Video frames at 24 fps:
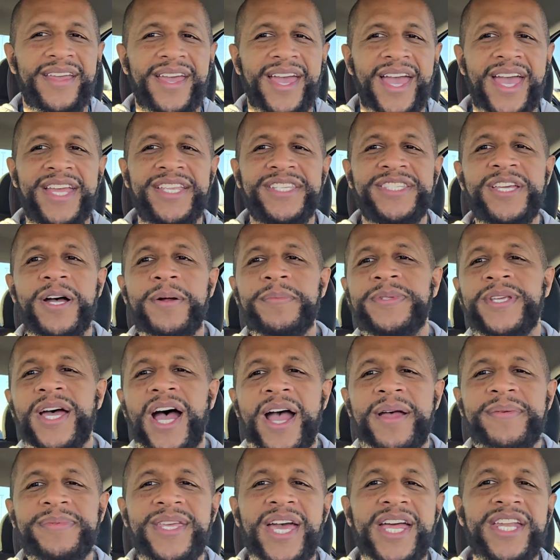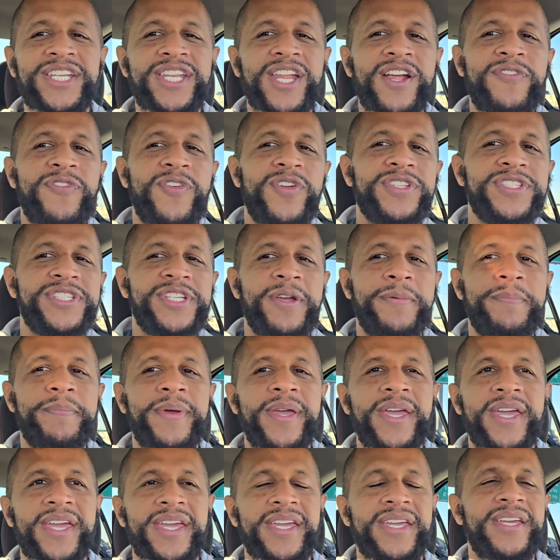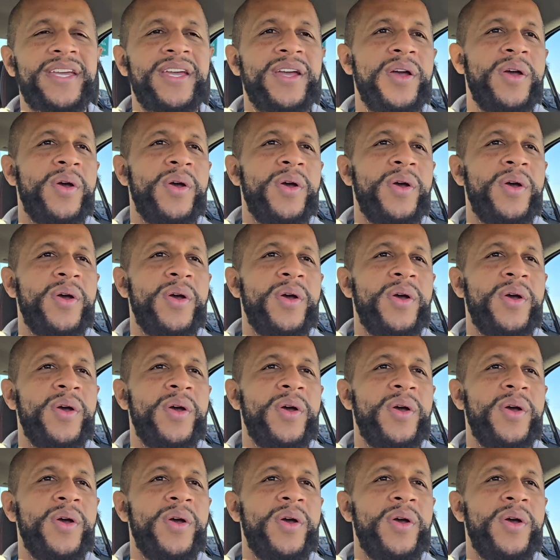And sometimes that difference can be